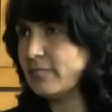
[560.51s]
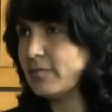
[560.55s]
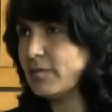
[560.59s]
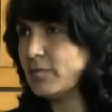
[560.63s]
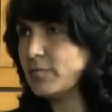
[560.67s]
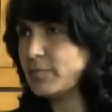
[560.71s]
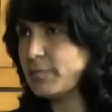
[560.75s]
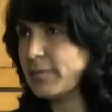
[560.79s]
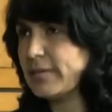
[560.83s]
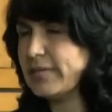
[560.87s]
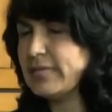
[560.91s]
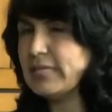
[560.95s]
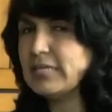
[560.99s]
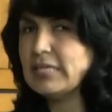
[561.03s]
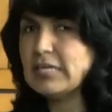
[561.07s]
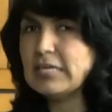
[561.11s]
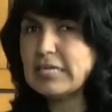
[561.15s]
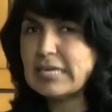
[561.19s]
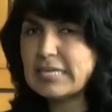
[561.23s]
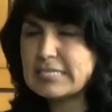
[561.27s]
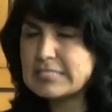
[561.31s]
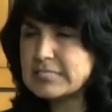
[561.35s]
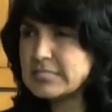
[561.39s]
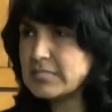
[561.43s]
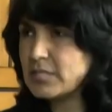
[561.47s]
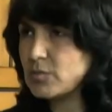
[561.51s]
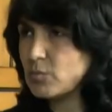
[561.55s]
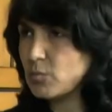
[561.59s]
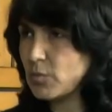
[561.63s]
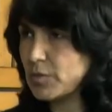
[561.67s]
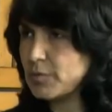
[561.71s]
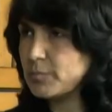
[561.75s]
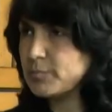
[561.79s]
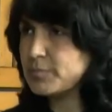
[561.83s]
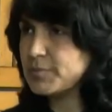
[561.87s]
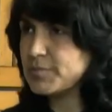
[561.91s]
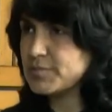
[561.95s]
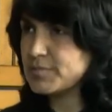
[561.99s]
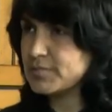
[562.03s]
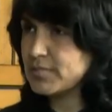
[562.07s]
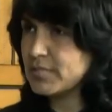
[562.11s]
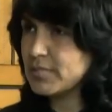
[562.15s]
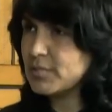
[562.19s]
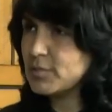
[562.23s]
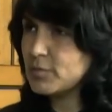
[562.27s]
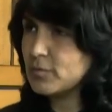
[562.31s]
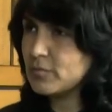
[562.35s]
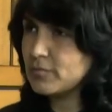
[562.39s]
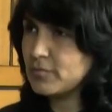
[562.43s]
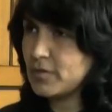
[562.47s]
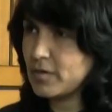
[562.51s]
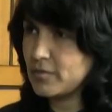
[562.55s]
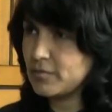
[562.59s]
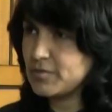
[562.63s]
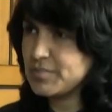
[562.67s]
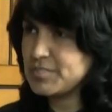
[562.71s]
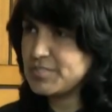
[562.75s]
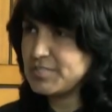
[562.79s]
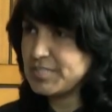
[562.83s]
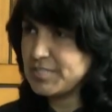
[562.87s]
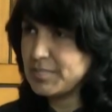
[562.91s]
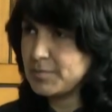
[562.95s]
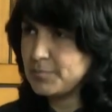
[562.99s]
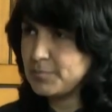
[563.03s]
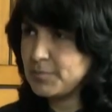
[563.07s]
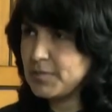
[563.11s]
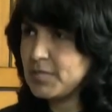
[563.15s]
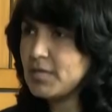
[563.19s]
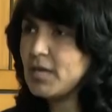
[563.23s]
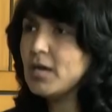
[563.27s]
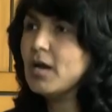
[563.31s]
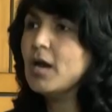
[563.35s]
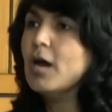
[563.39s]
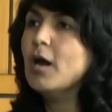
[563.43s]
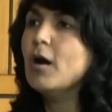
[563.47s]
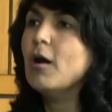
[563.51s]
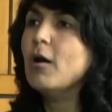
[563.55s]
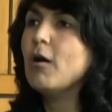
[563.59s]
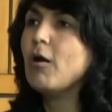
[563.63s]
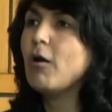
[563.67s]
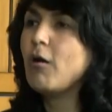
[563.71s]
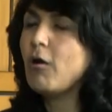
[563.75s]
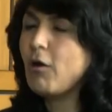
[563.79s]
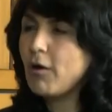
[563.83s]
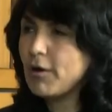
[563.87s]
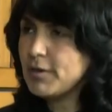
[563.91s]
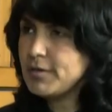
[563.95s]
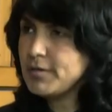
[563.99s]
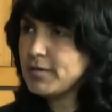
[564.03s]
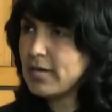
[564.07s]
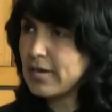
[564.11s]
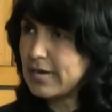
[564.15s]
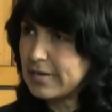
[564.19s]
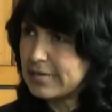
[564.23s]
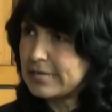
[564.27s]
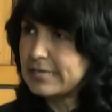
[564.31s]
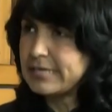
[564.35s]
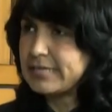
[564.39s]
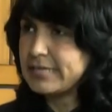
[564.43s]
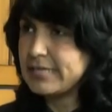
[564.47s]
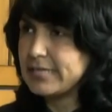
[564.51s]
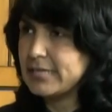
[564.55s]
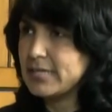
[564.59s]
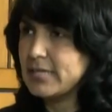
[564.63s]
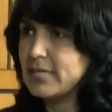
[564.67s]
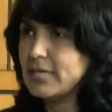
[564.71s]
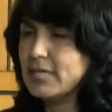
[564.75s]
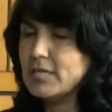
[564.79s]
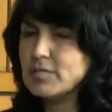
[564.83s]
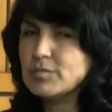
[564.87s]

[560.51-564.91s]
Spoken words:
We are spending less than 1% of our GDP on R&D.